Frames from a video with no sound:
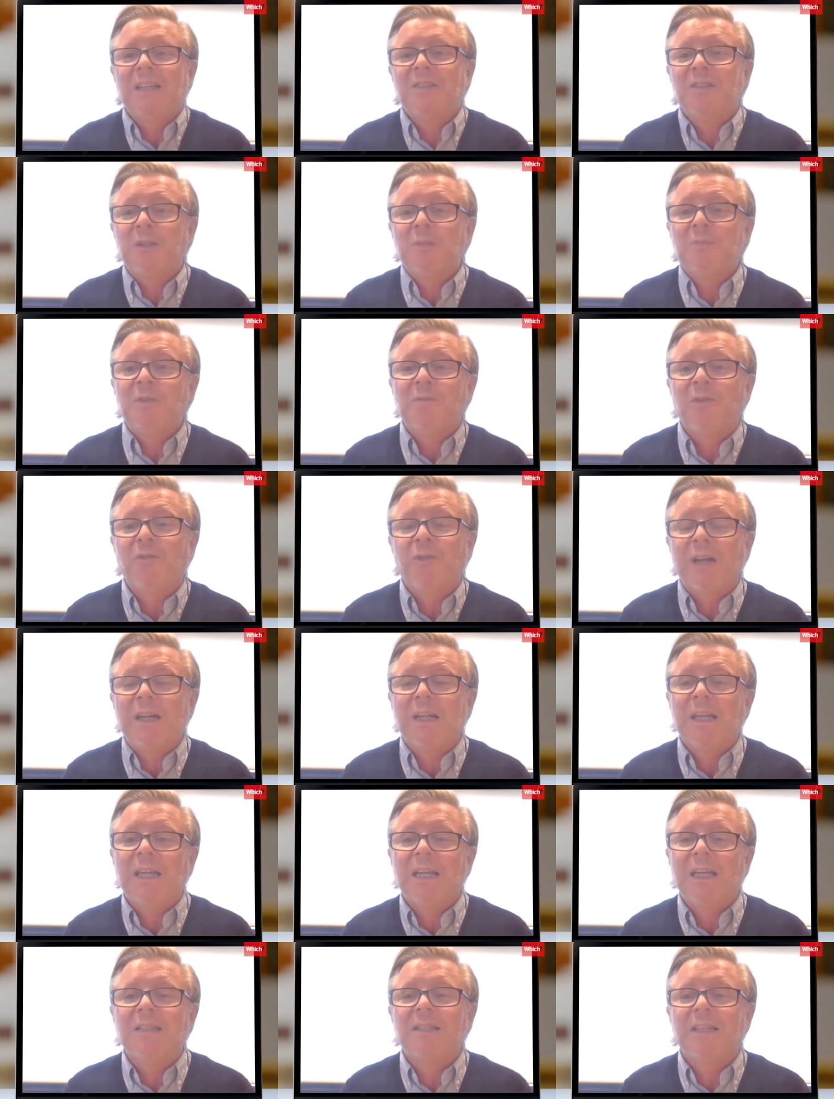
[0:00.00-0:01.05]
in terms of
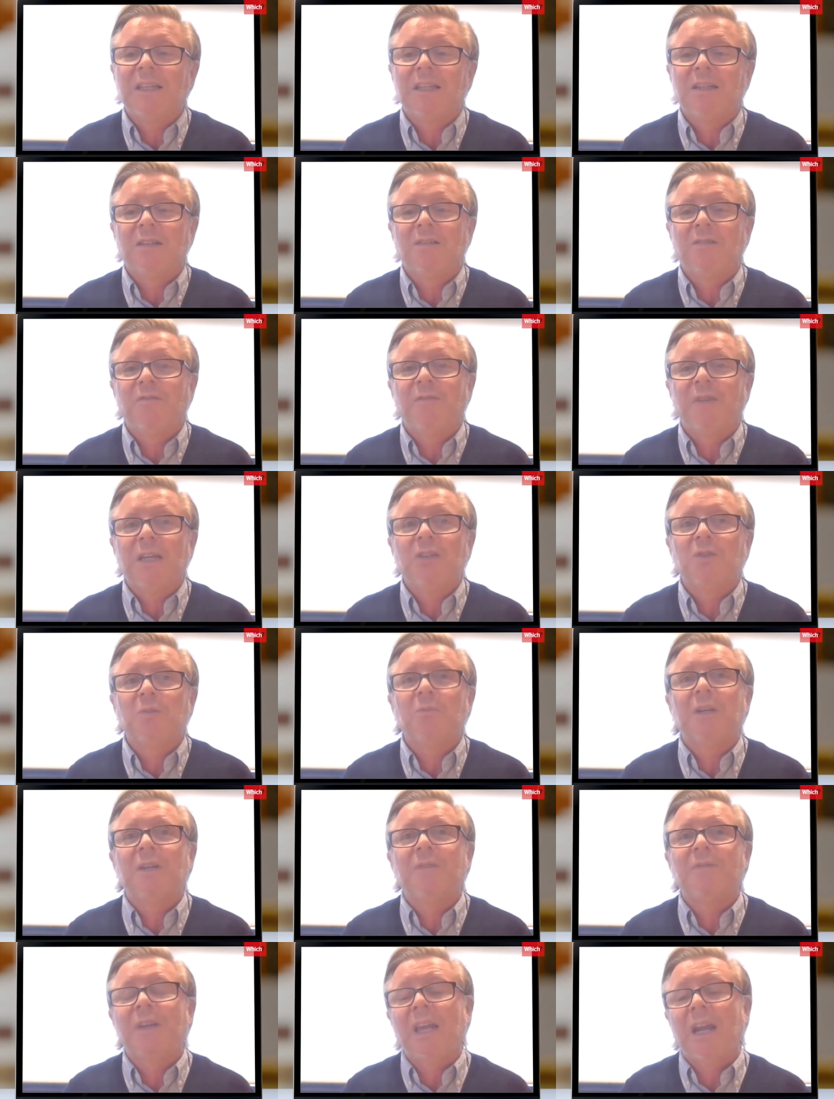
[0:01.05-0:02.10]
eradicating an
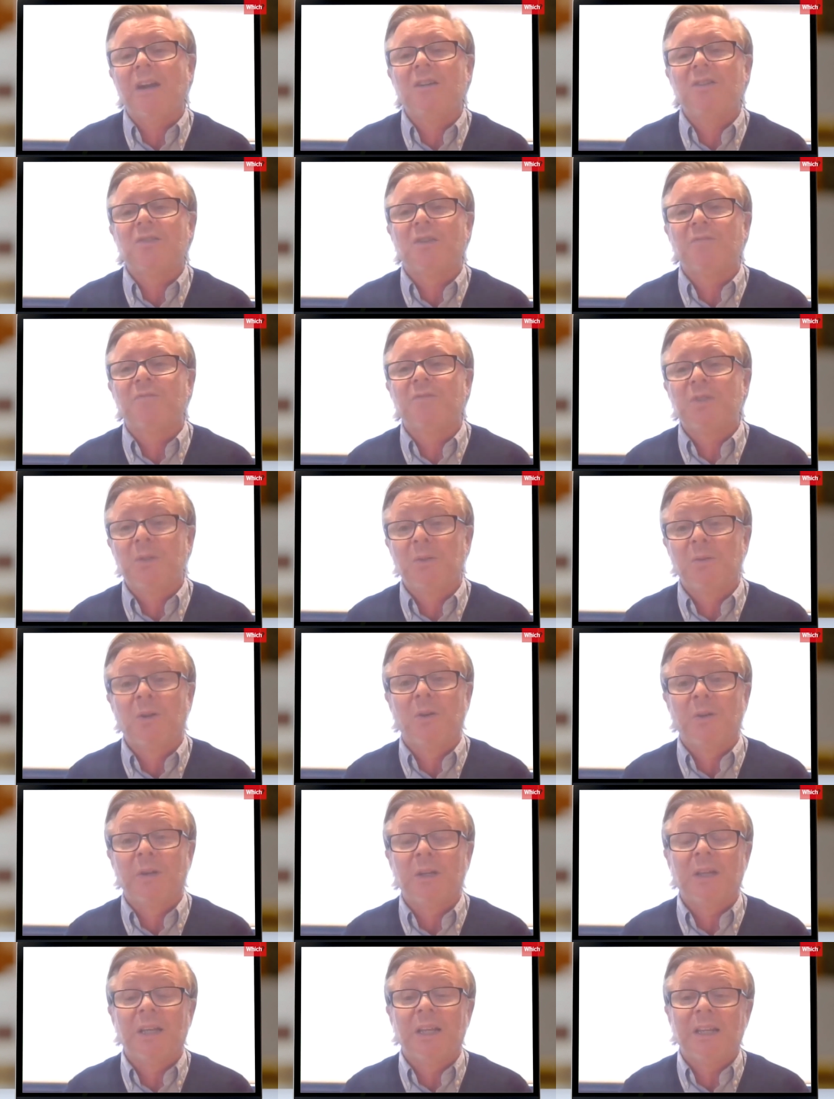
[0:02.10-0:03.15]
infection, but if it carries on for too
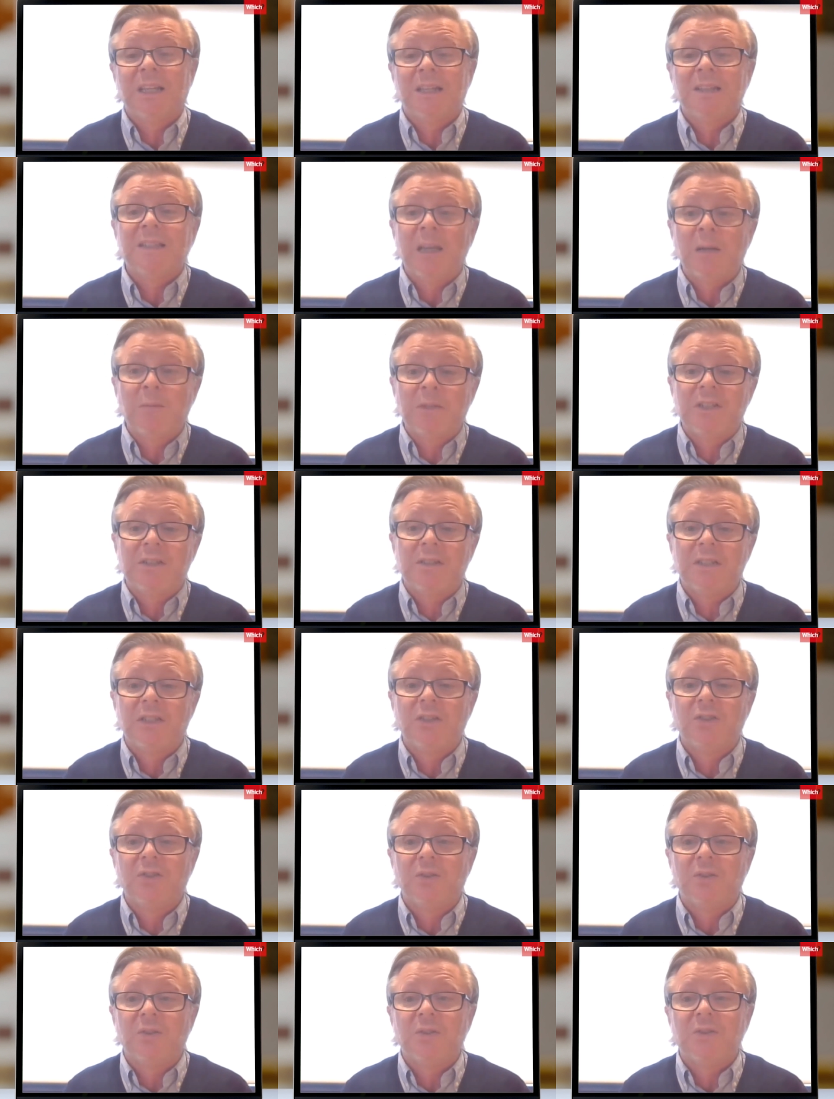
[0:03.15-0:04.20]
long, it, it can damage
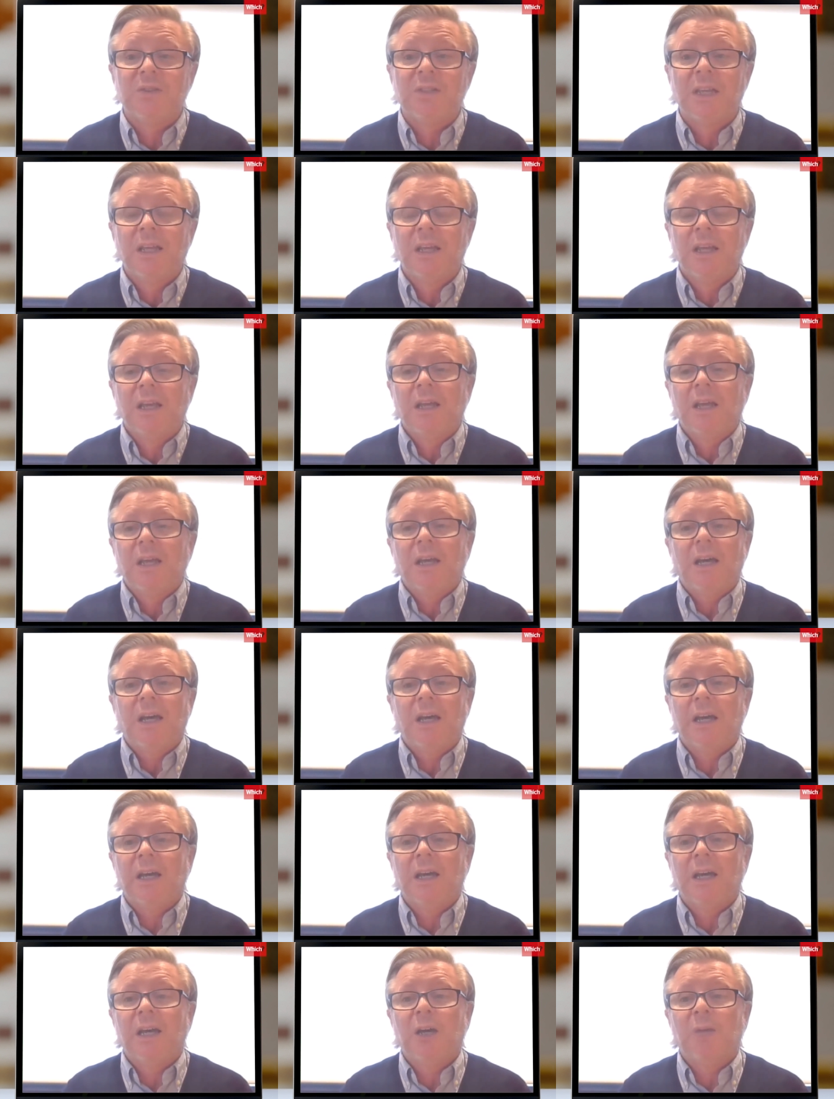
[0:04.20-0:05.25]
tissues
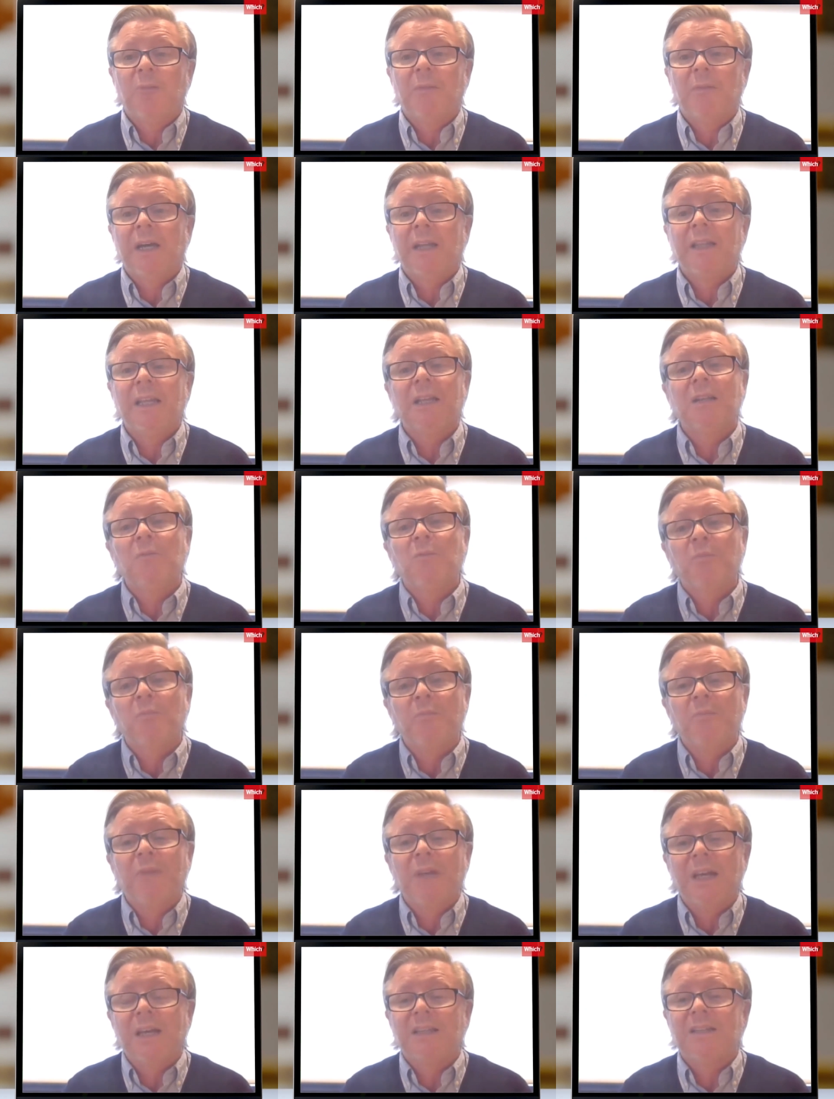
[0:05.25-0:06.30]
um, and then
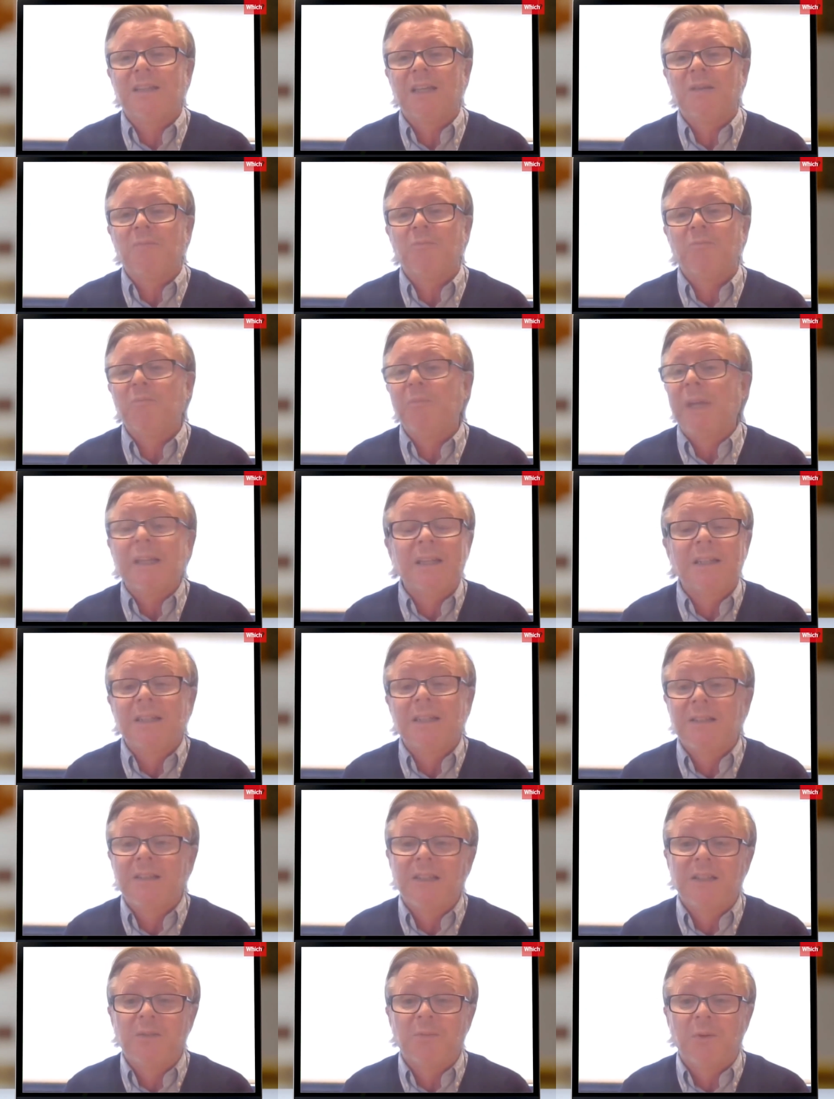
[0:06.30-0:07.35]
make the
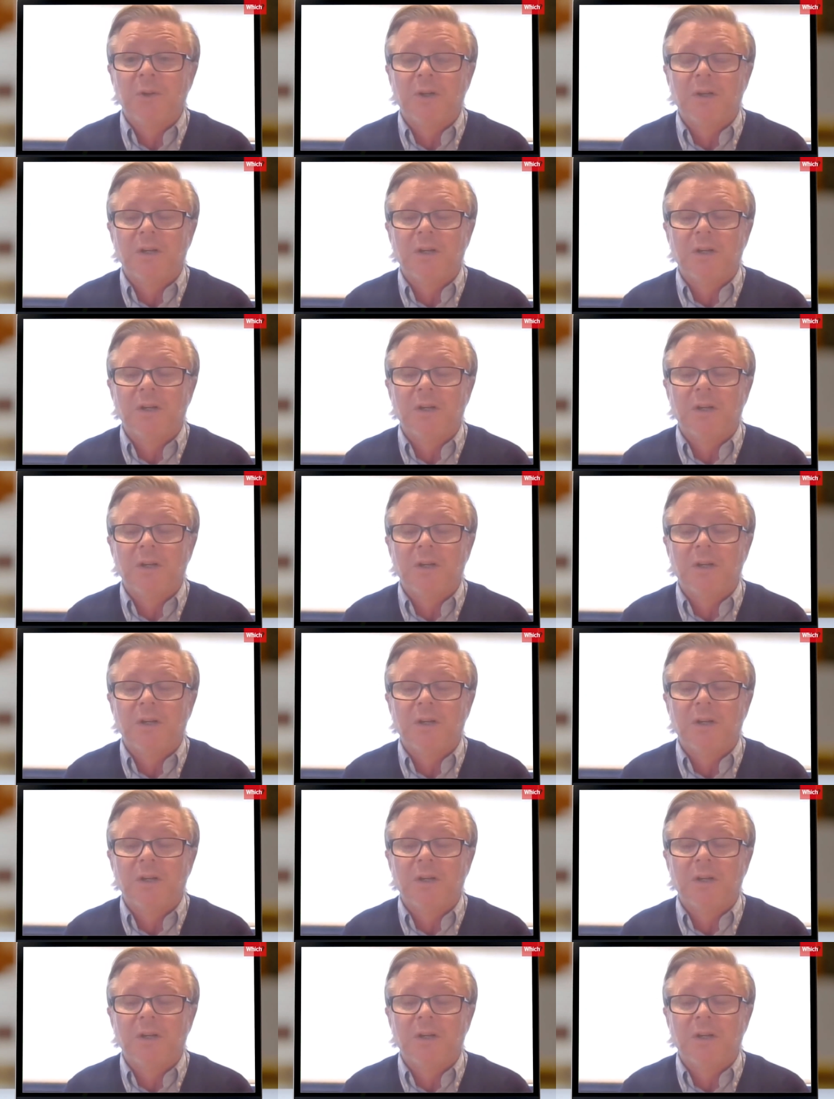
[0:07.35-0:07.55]
disease